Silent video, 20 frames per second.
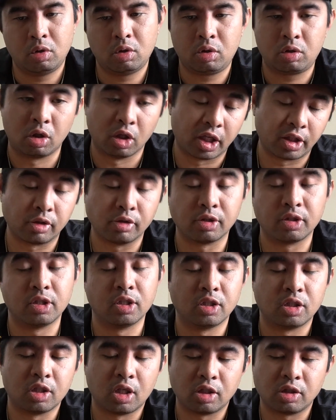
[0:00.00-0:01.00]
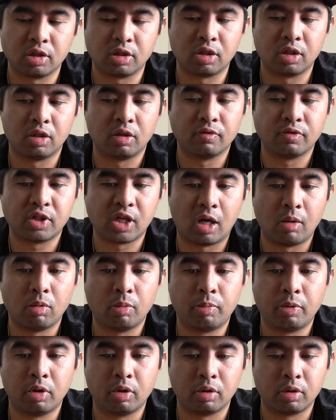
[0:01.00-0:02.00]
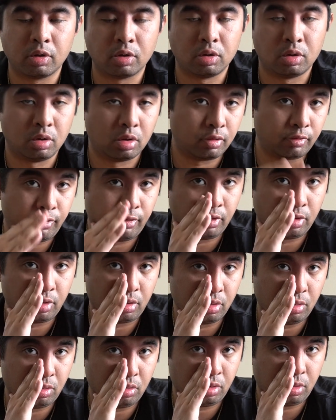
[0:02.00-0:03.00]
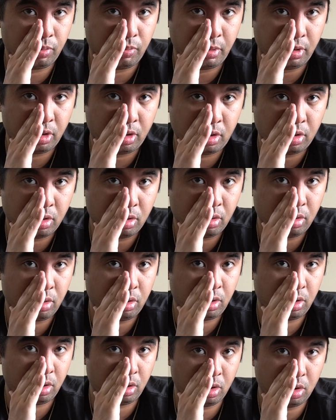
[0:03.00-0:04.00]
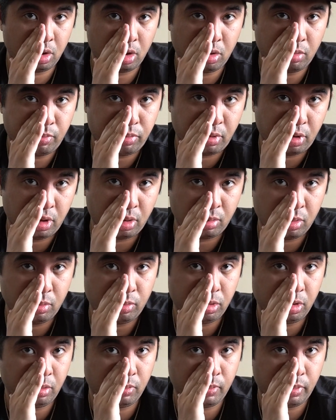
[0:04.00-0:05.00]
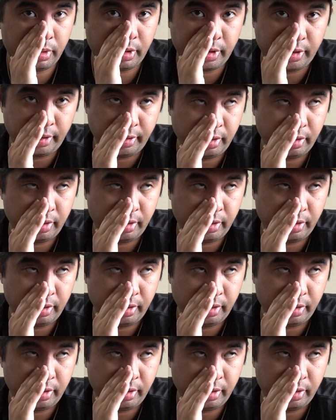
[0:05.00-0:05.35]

collector's edition, I should say, of Cyberpunk. If it goes back on sale, I'll probably buy